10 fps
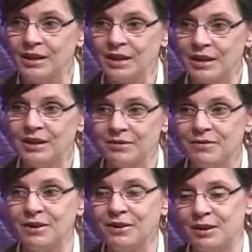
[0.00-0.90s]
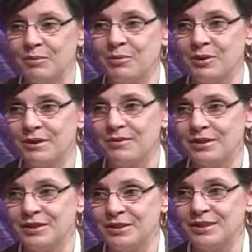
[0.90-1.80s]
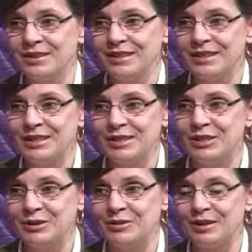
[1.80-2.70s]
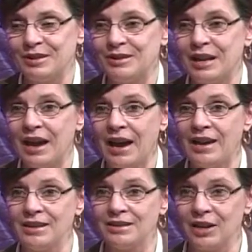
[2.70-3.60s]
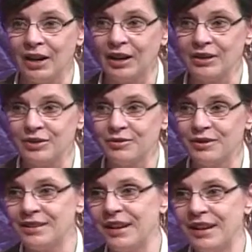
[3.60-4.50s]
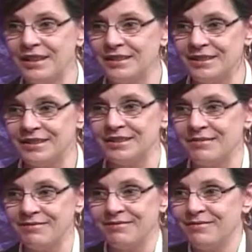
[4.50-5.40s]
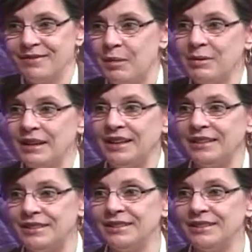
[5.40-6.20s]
It's very important for us to do this as a country, as a planet.